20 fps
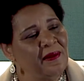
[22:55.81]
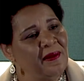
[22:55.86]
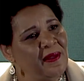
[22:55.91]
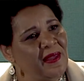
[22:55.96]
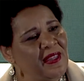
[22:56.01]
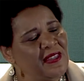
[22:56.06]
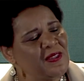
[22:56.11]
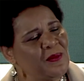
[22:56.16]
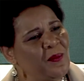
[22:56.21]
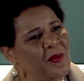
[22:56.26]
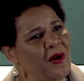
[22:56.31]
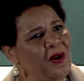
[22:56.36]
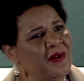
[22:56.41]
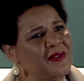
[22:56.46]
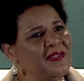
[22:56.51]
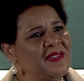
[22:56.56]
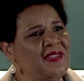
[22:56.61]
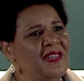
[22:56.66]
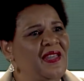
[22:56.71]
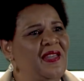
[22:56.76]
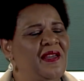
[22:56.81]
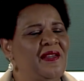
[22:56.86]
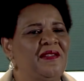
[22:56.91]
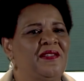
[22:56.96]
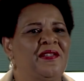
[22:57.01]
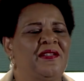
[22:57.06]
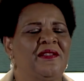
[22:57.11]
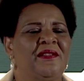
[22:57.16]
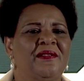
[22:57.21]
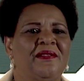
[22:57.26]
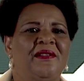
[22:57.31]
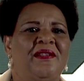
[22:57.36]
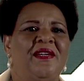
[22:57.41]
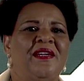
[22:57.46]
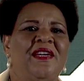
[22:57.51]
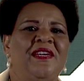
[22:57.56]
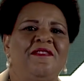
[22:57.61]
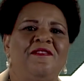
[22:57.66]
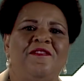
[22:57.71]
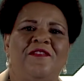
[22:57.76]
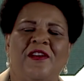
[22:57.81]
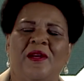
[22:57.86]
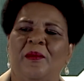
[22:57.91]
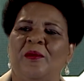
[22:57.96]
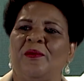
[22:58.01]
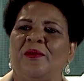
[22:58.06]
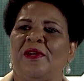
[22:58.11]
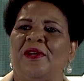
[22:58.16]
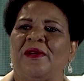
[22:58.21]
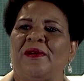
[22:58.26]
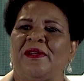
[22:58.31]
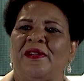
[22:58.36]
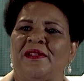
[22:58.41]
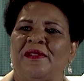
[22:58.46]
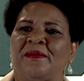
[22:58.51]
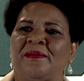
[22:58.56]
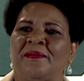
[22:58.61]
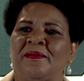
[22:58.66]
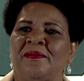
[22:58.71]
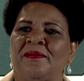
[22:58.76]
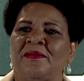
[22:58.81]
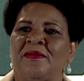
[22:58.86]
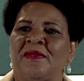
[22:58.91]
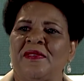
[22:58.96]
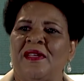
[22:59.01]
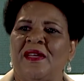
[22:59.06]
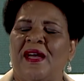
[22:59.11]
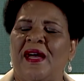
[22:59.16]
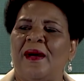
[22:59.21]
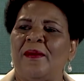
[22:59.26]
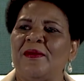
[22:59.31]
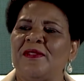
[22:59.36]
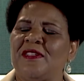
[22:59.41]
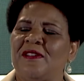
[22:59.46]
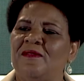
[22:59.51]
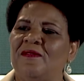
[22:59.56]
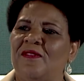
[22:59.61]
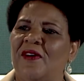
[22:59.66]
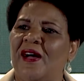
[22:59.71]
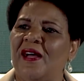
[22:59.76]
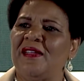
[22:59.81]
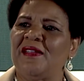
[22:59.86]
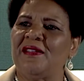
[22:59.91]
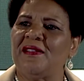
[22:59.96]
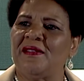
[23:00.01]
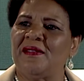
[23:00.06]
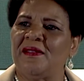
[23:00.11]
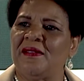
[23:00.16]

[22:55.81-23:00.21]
As Mark said, in February, I was invited